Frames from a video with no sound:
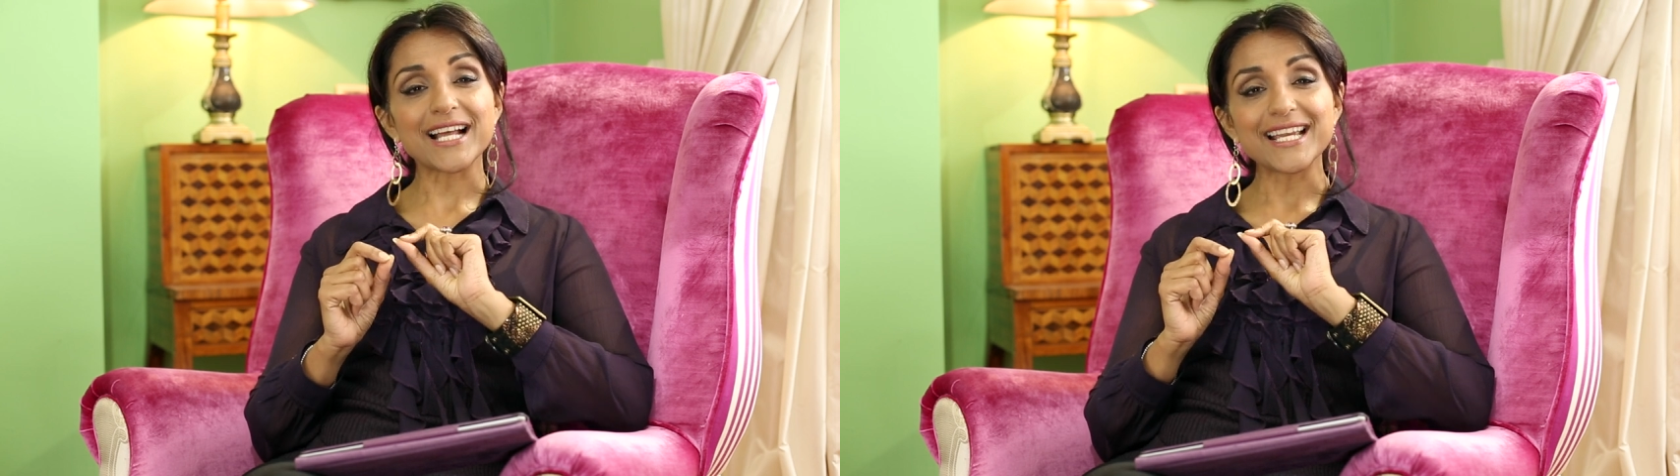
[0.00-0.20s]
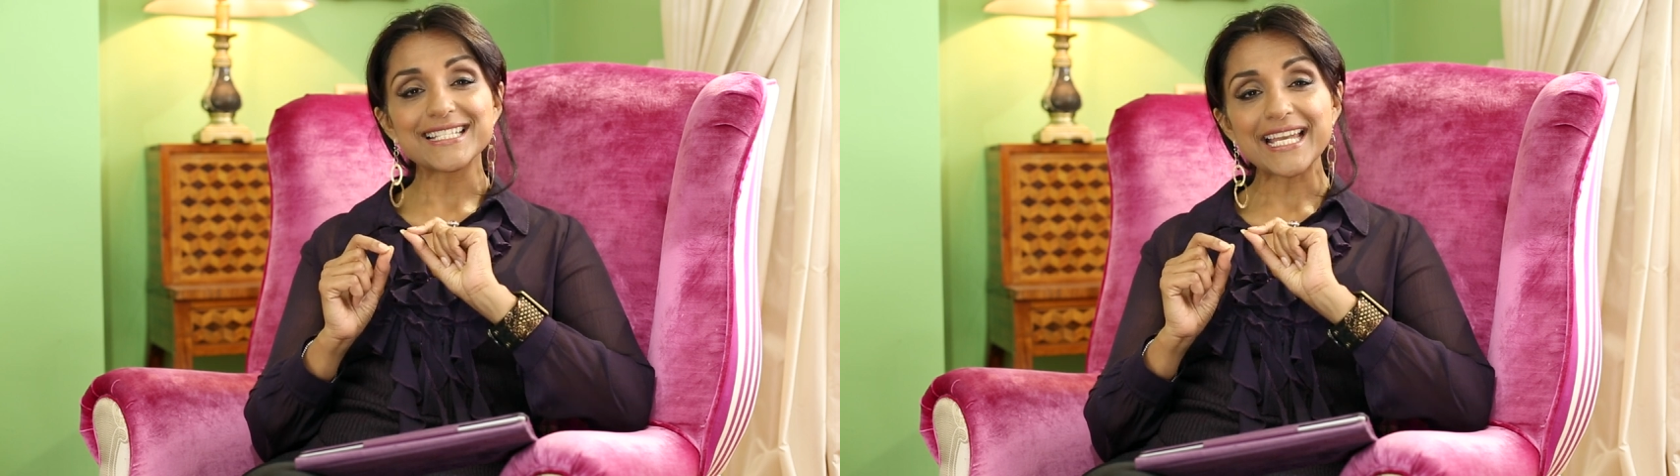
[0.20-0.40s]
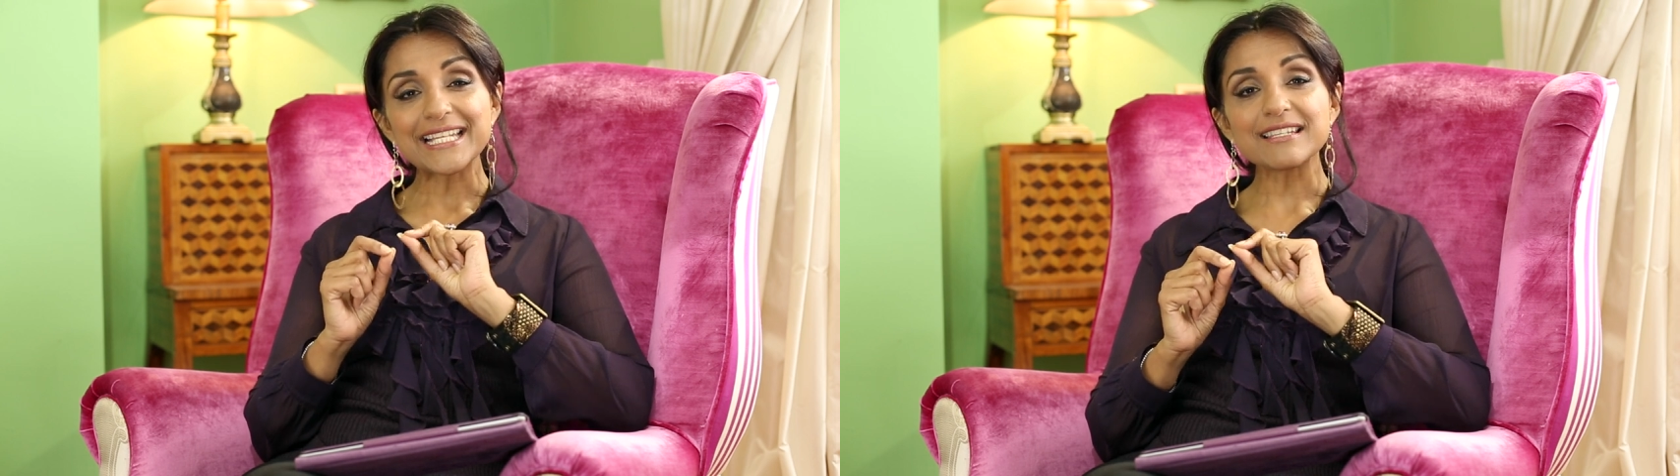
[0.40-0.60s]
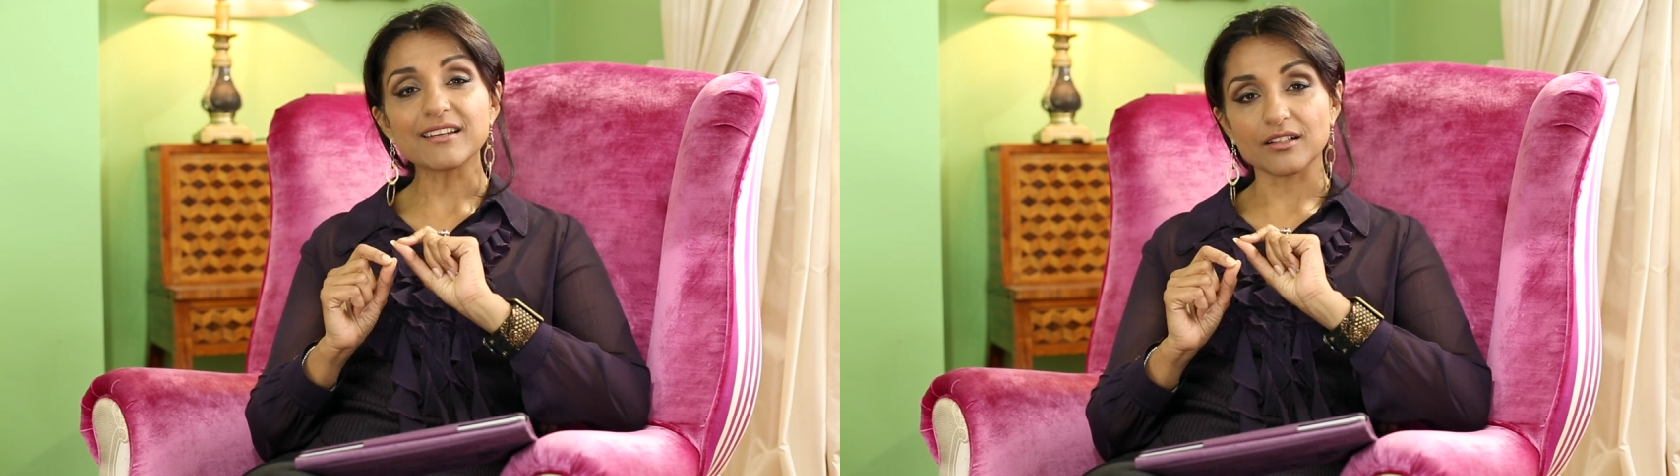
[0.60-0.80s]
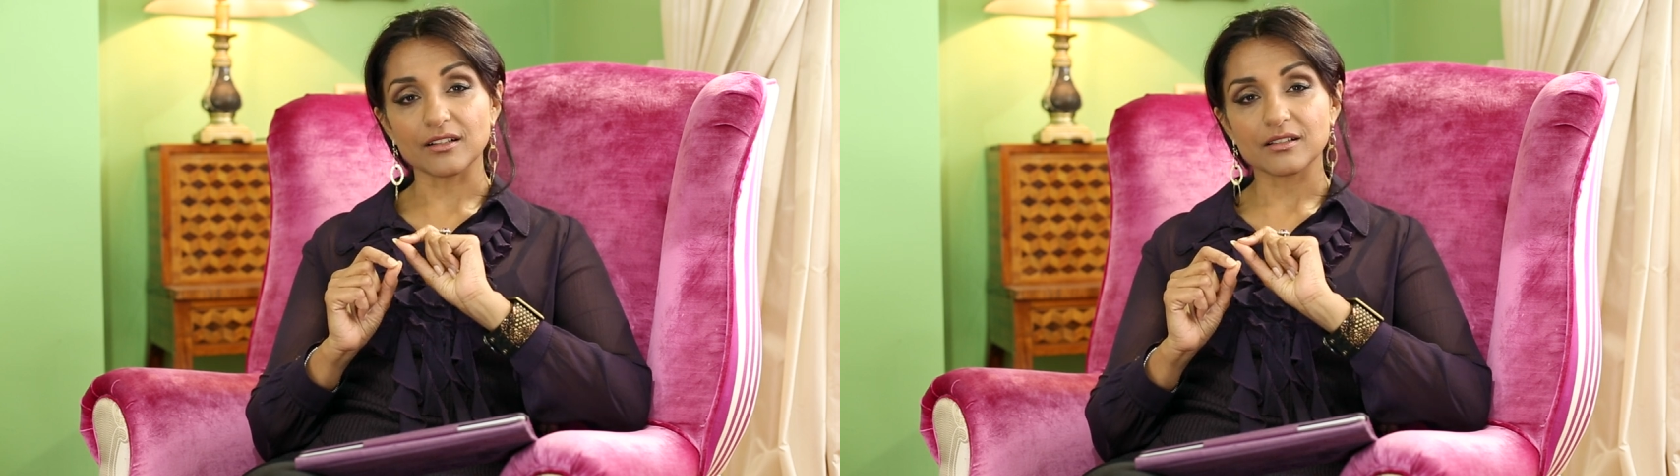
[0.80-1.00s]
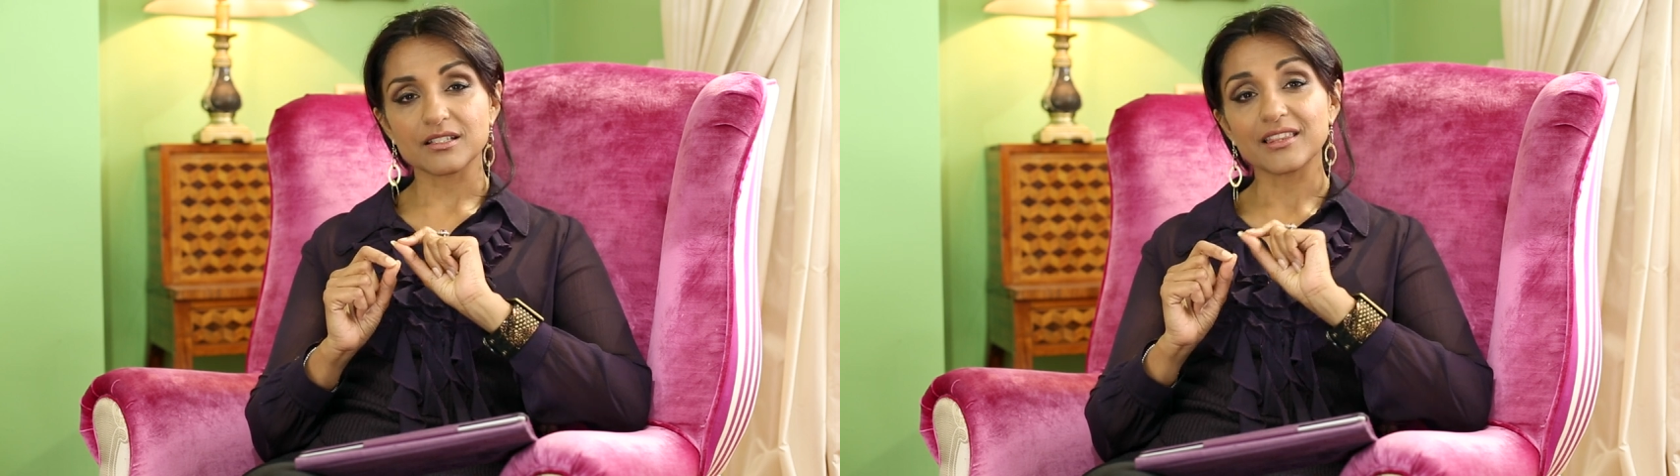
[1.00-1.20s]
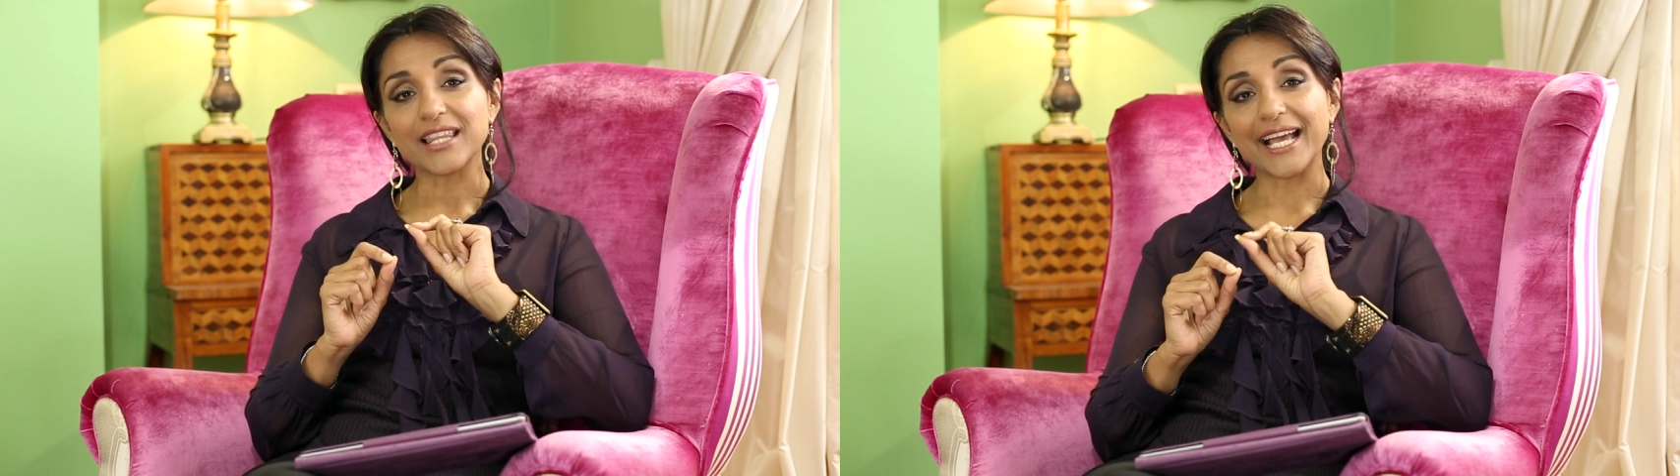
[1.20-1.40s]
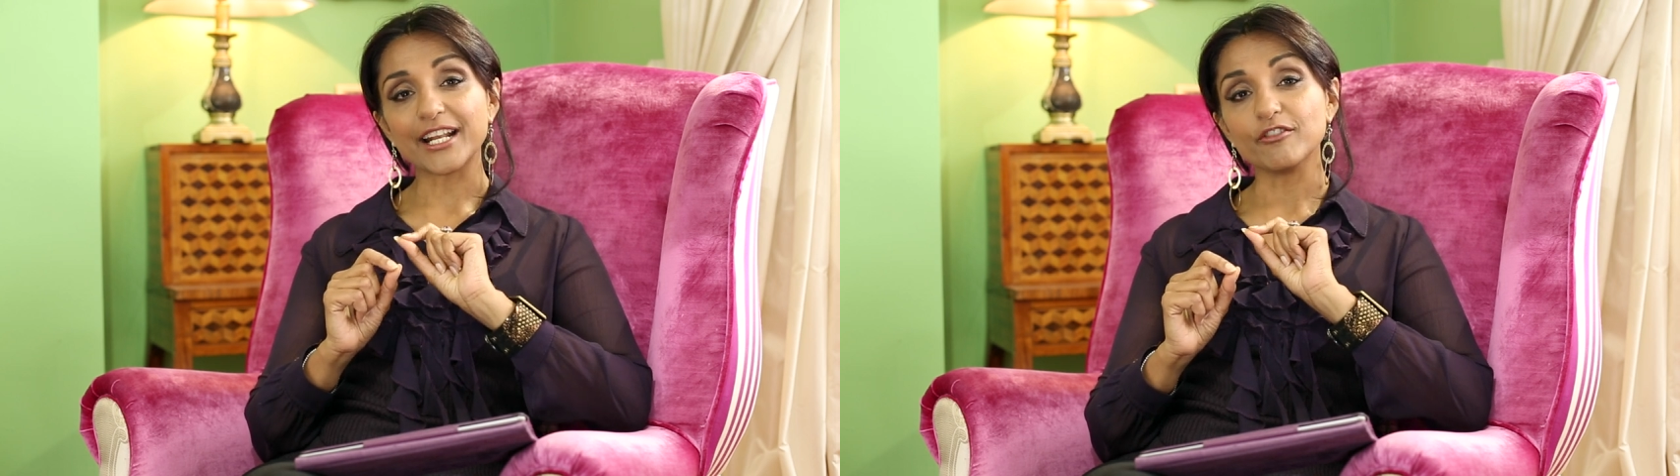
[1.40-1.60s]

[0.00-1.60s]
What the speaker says: identical to that